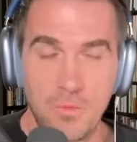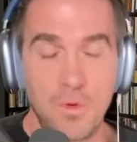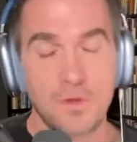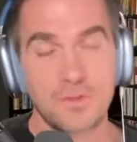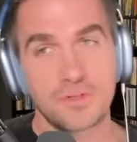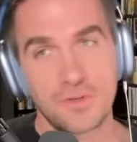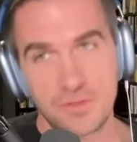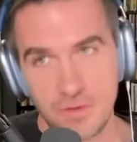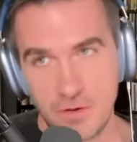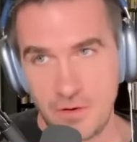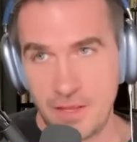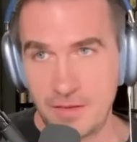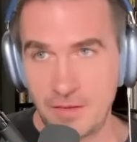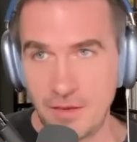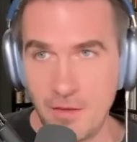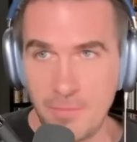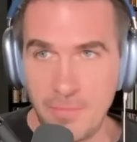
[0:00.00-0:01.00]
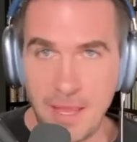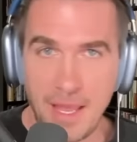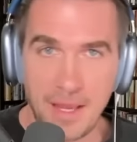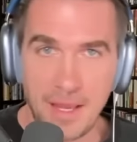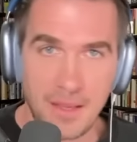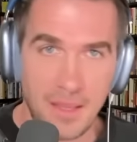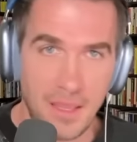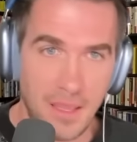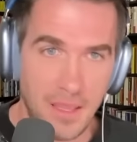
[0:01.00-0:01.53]
Wall Street Journal had to go
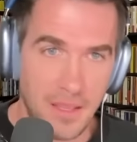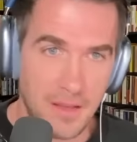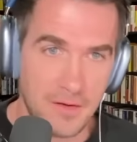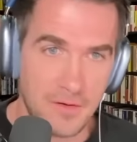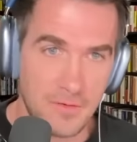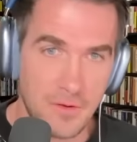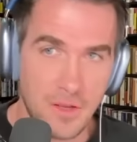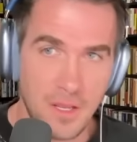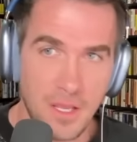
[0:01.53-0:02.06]
back and